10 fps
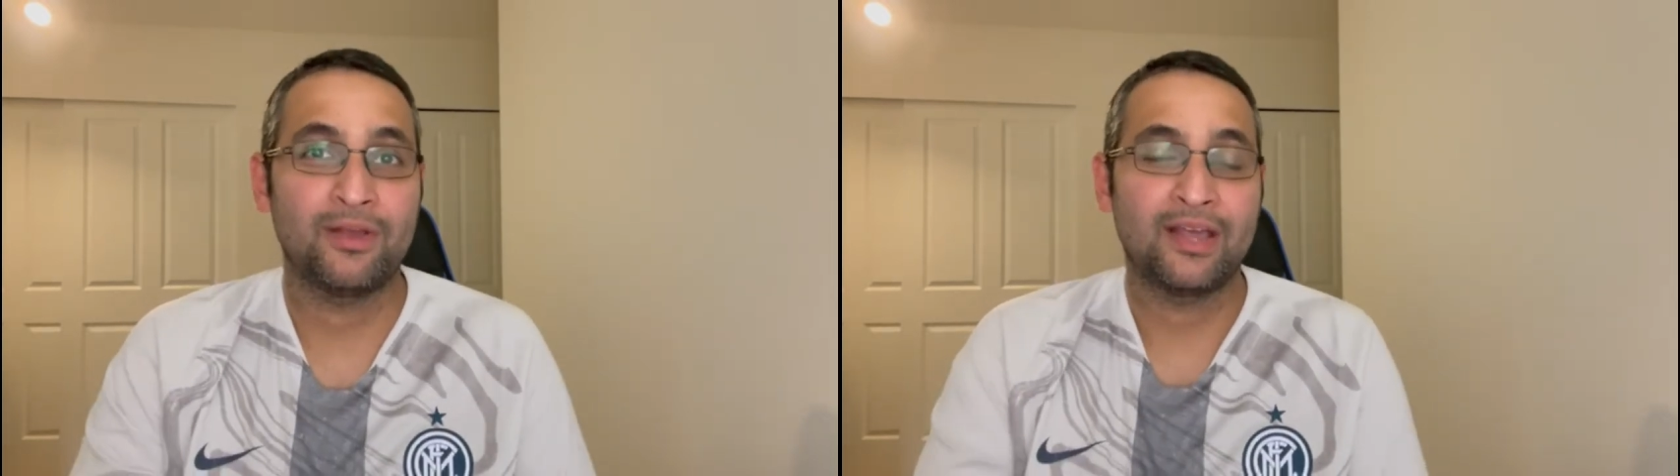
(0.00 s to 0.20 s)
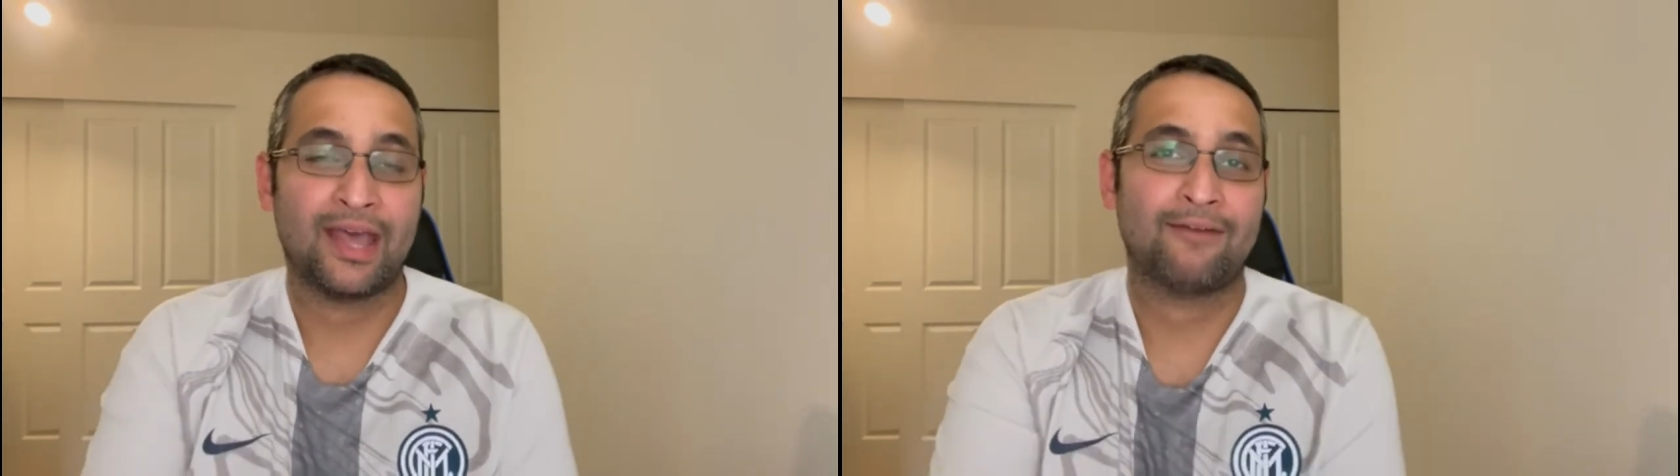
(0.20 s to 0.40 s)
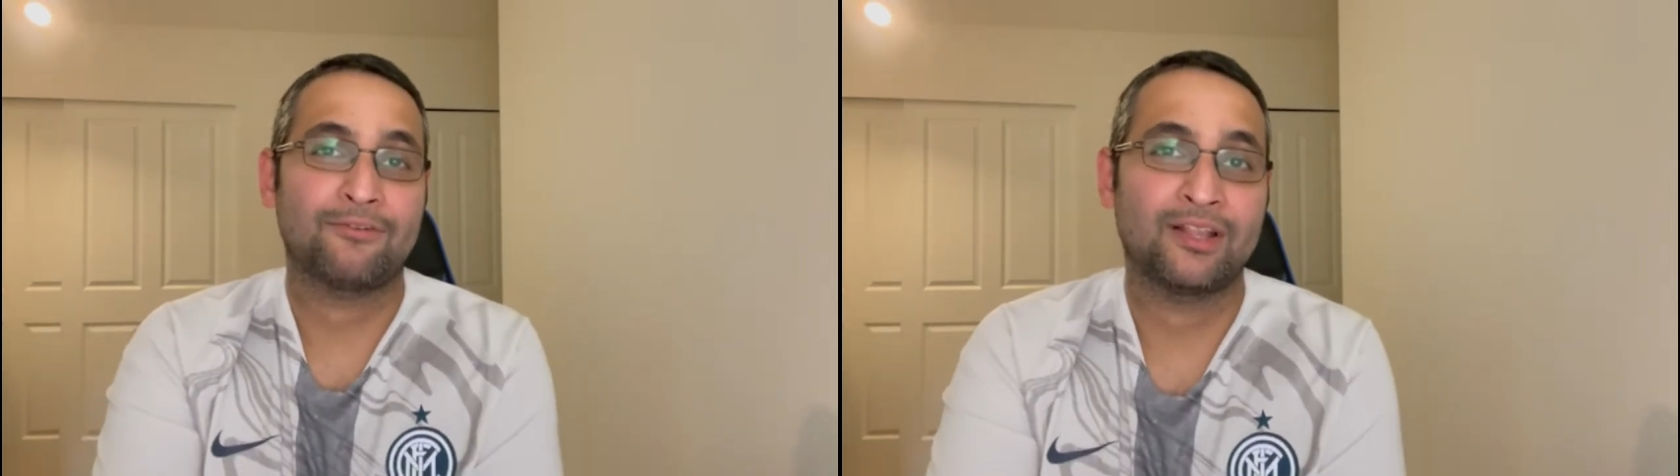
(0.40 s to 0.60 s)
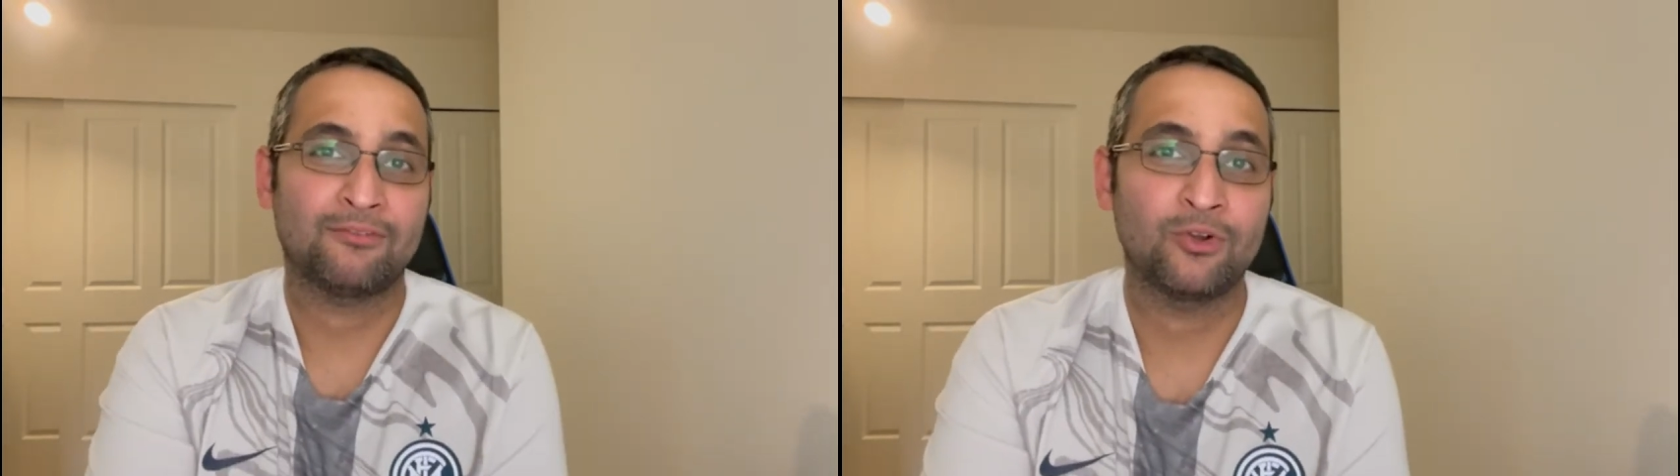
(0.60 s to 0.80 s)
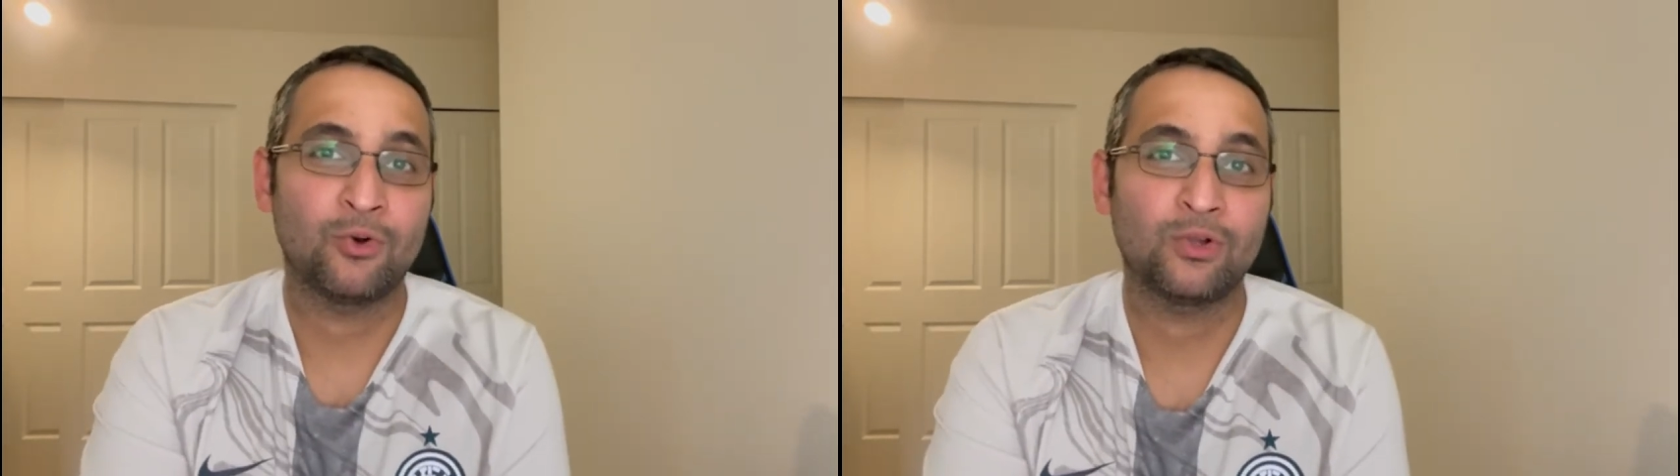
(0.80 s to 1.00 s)
after
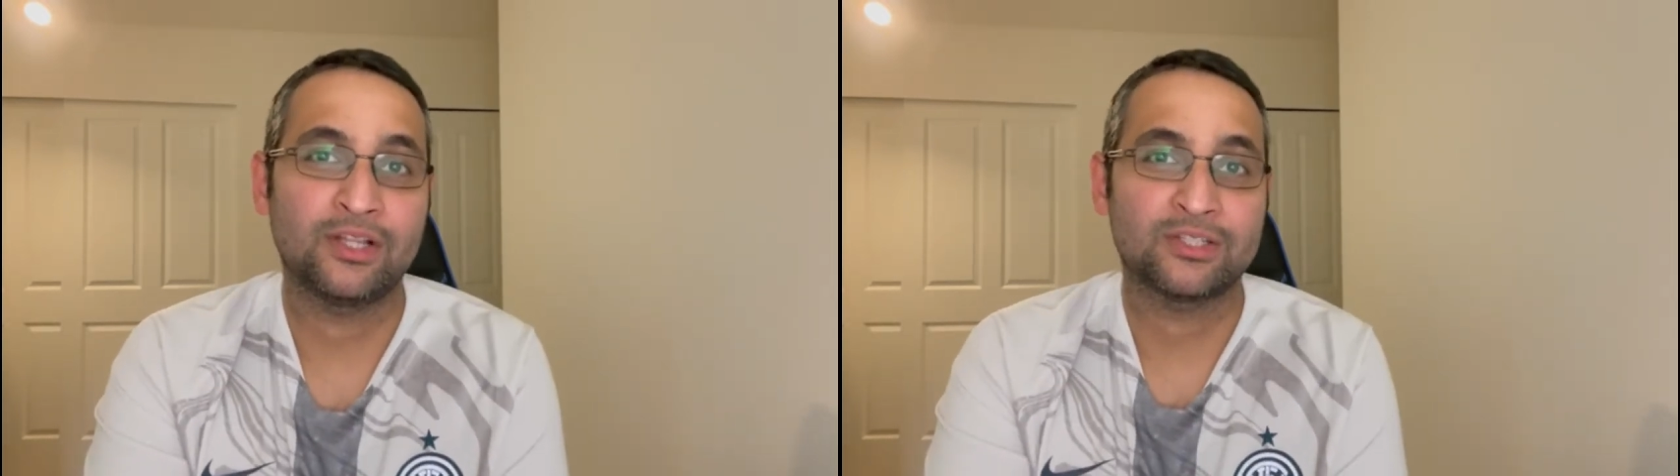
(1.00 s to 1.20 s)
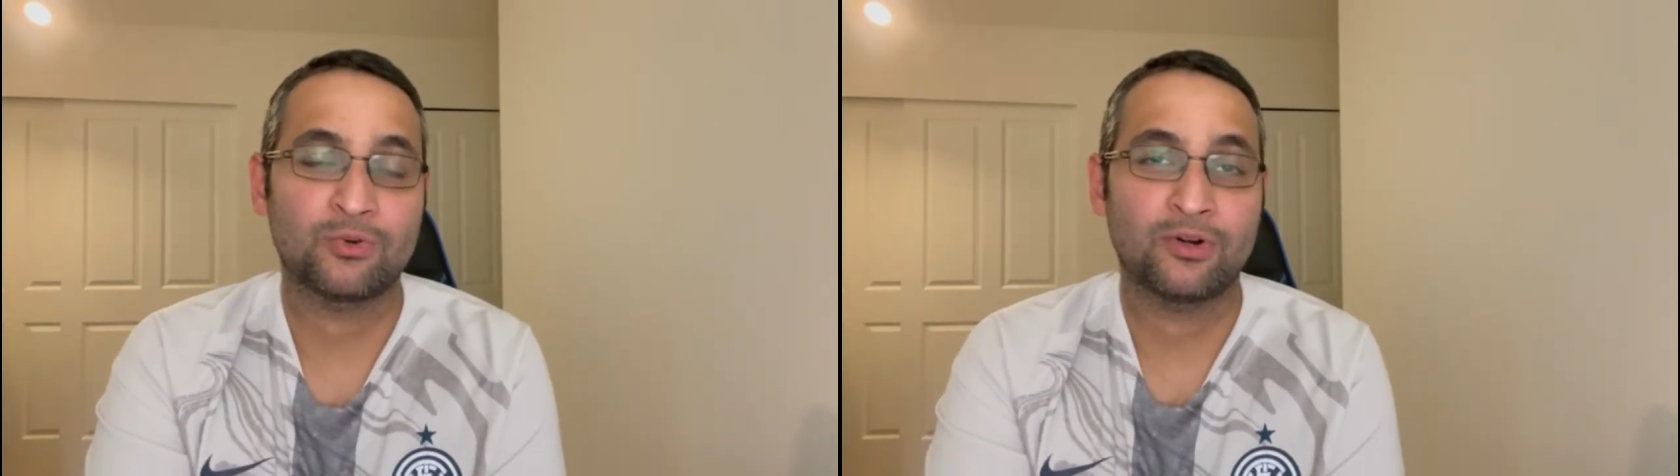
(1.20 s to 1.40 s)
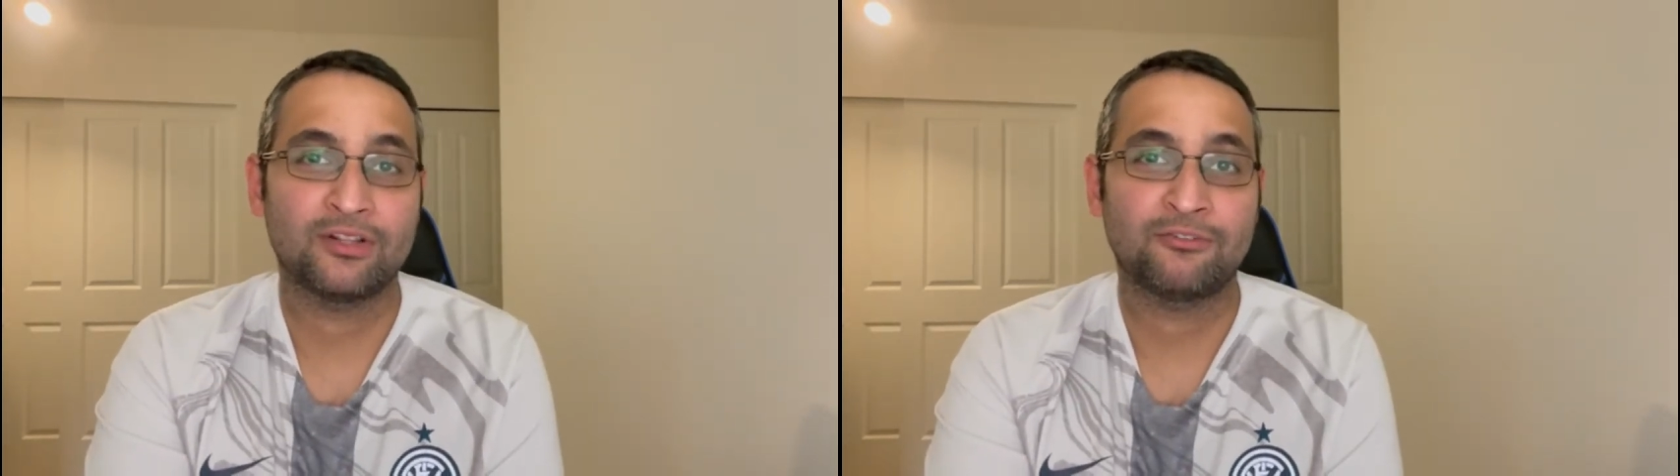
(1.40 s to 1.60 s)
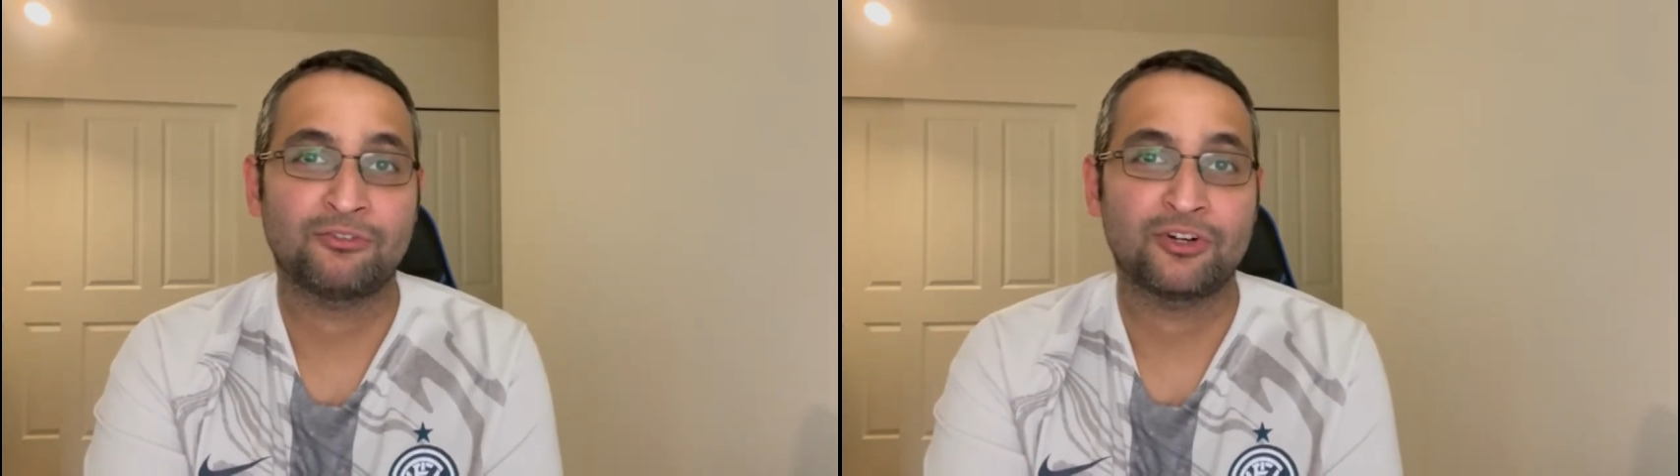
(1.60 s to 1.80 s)
that goal he scored in the first